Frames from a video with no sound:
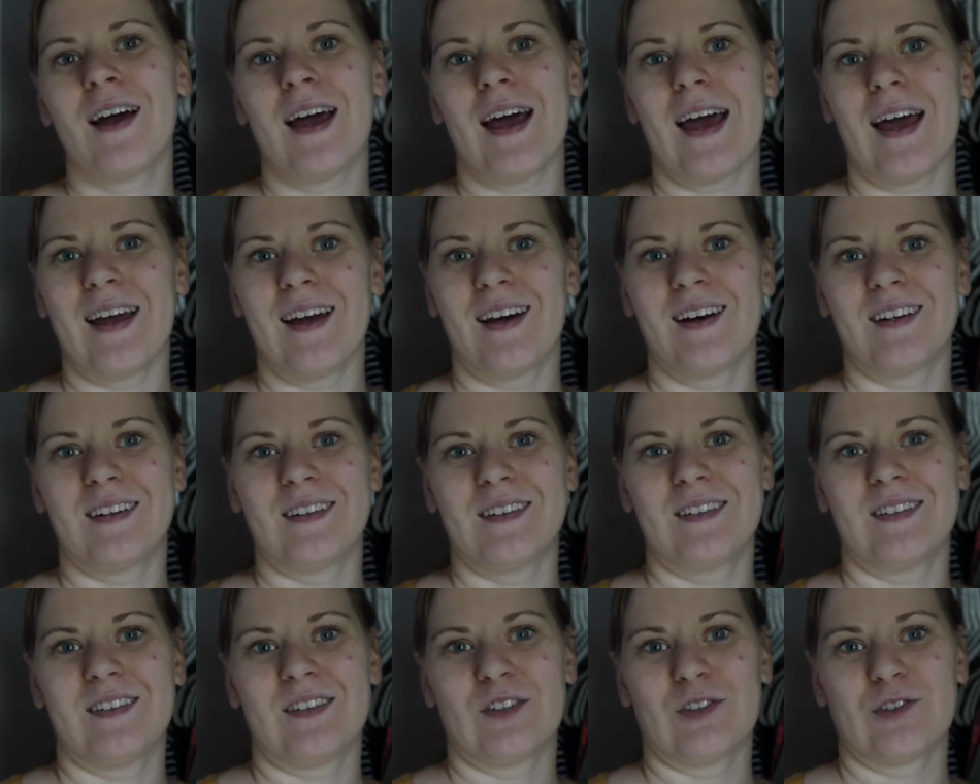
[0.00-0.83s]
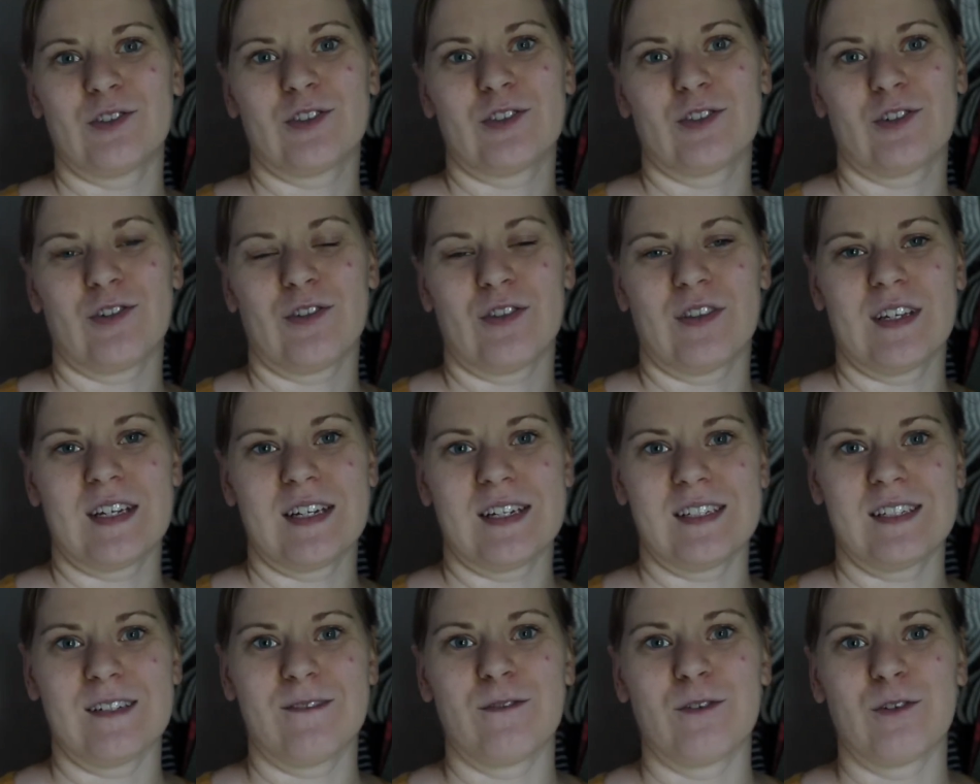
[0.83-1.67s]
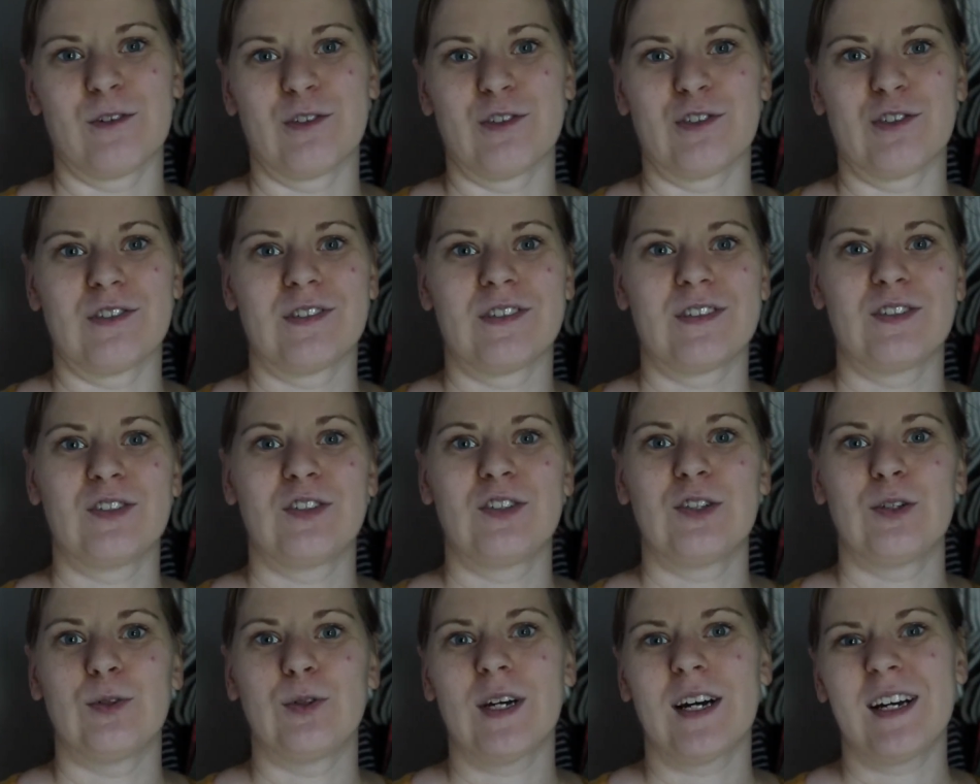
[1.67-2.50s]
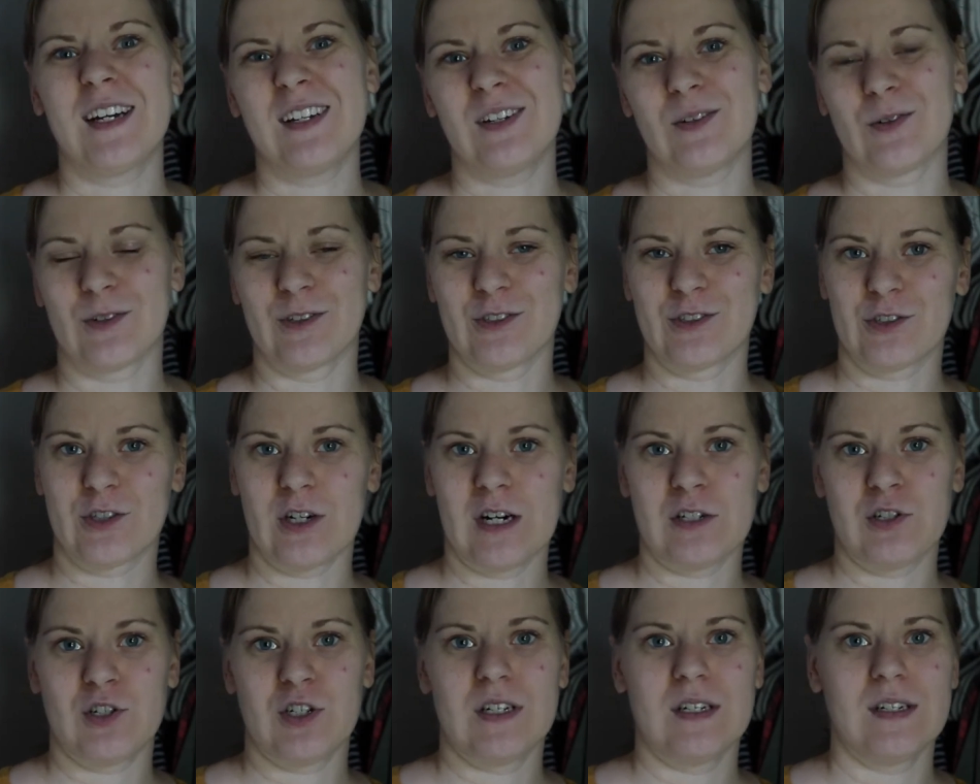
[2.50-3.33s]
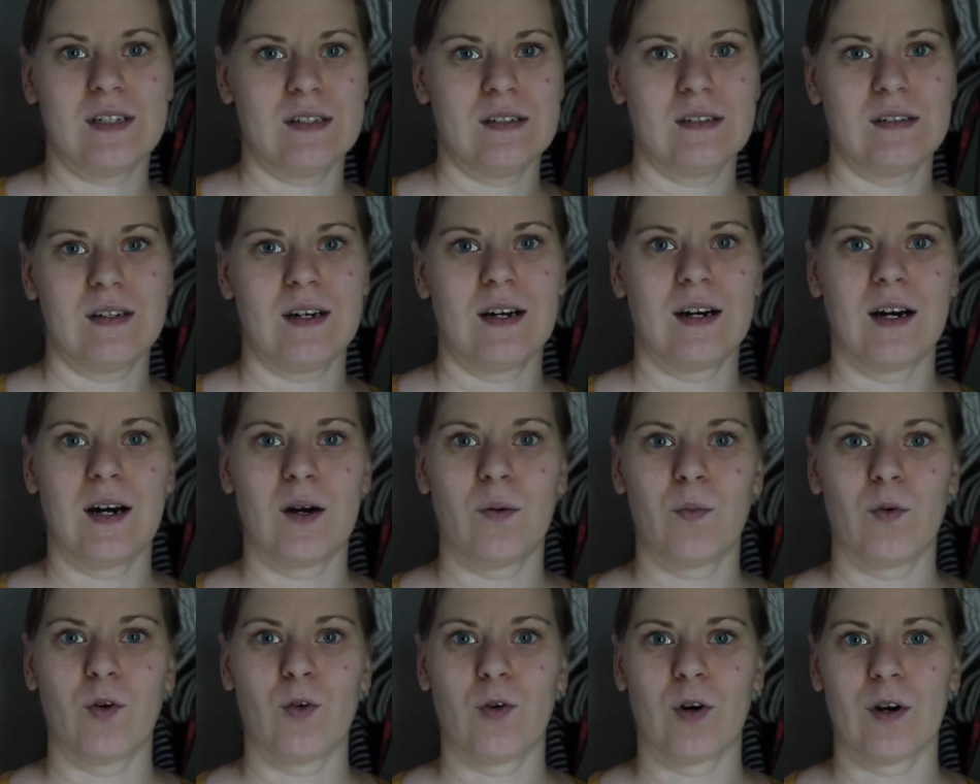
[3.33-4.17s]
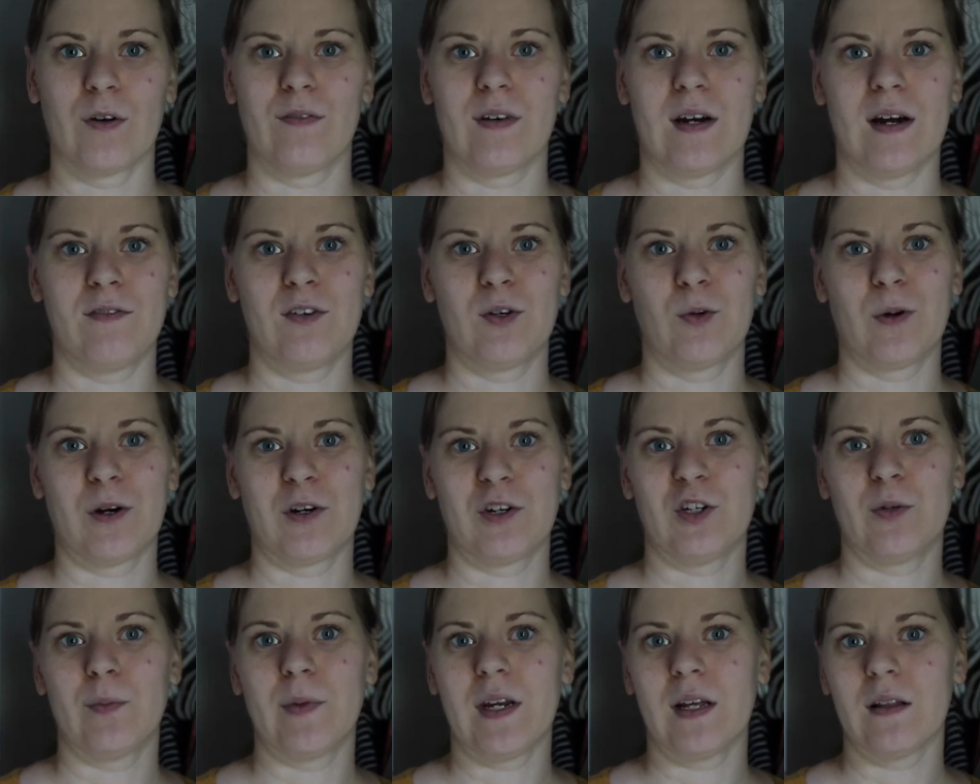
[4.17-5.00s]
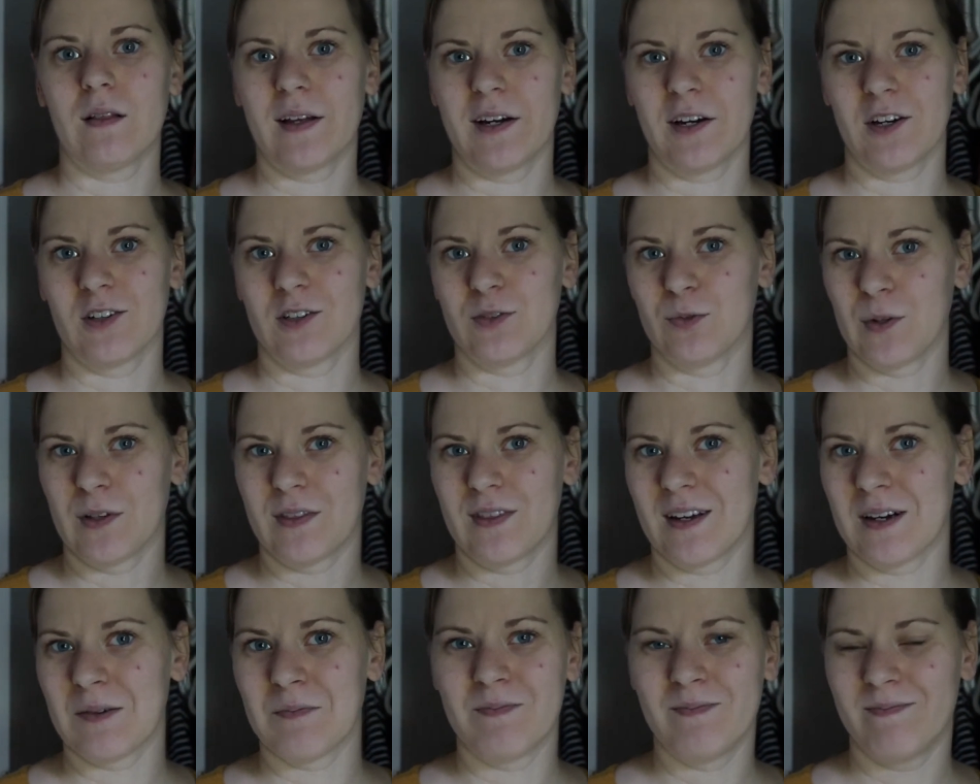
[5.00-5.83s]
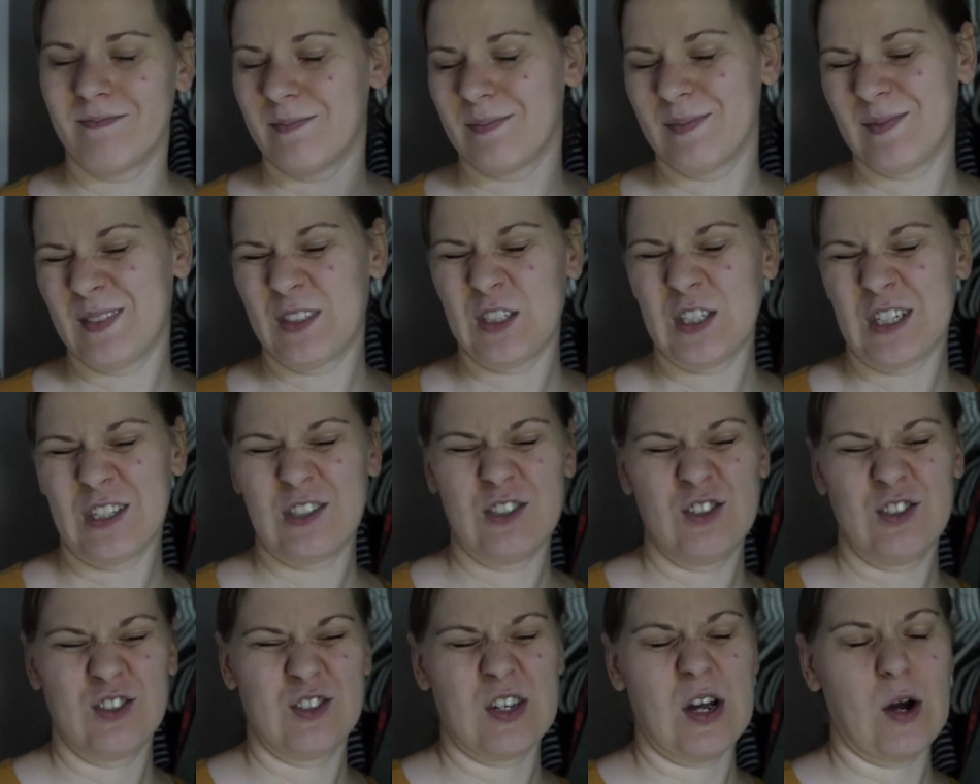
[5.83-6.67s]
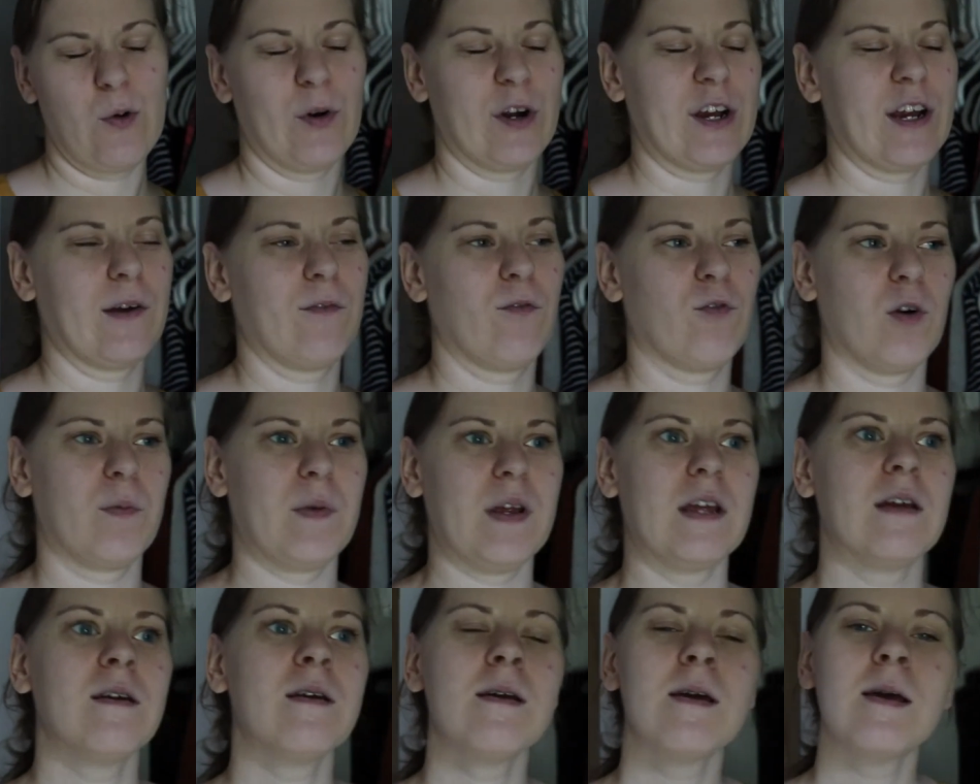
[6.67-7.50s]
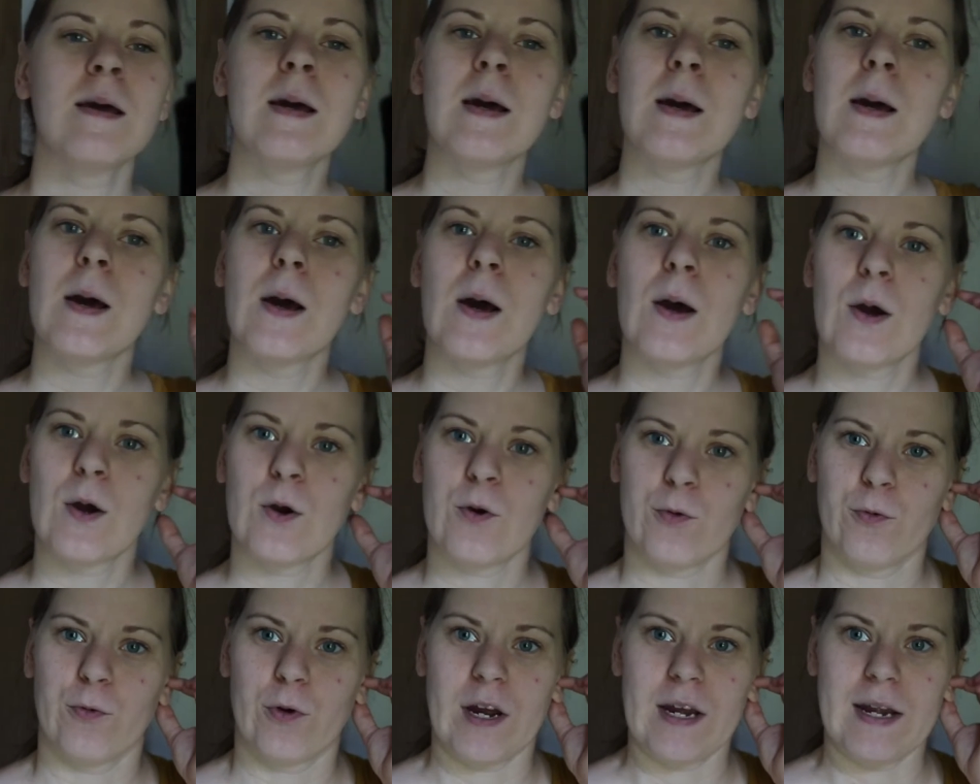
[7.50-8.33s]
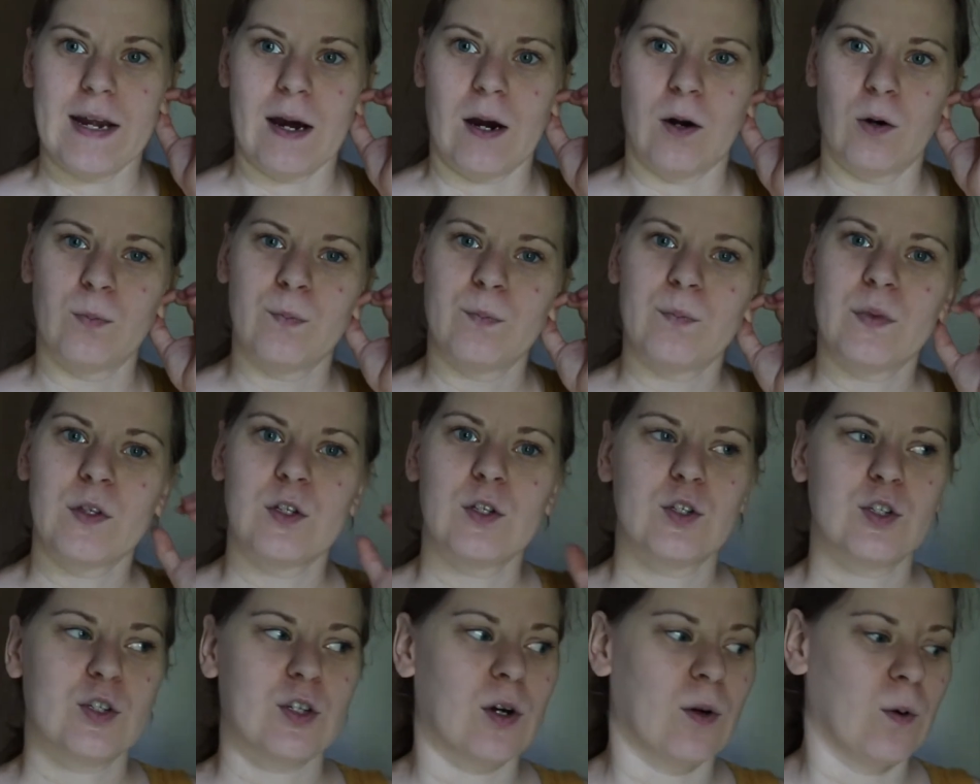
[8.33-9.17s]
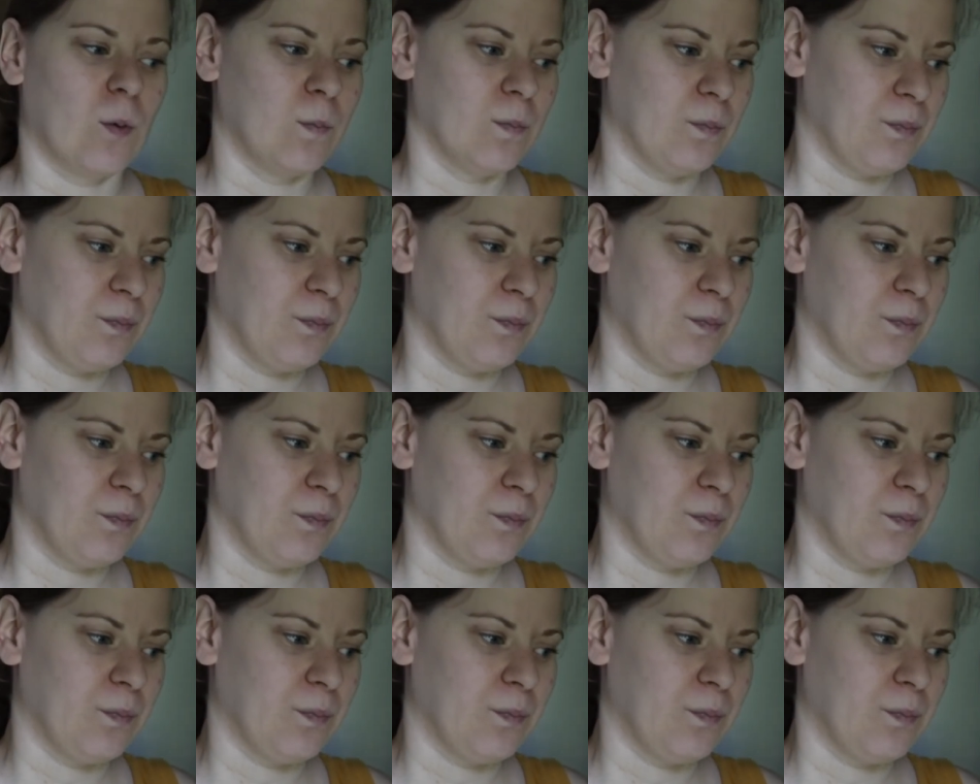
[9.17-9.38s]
and there's certain things, if they're just too tight or scratchy, or if I have to wear too many layers with them, it's just not working for me right now. So